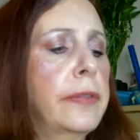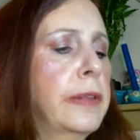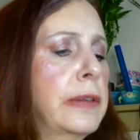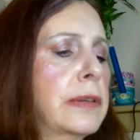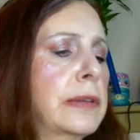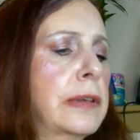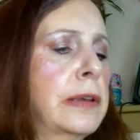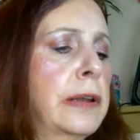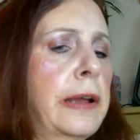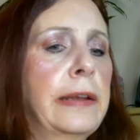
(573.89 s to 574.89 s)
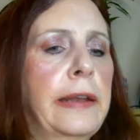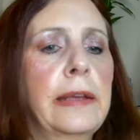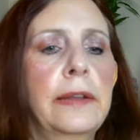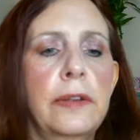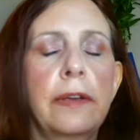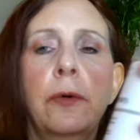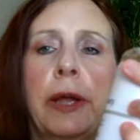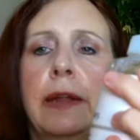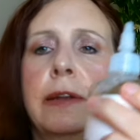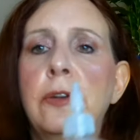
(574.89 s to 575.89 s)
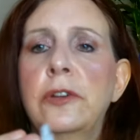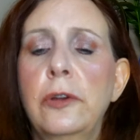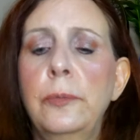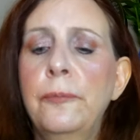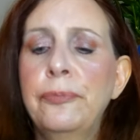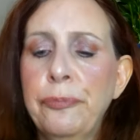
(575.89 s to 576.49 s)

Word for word: this is a good idea to go ahead and do.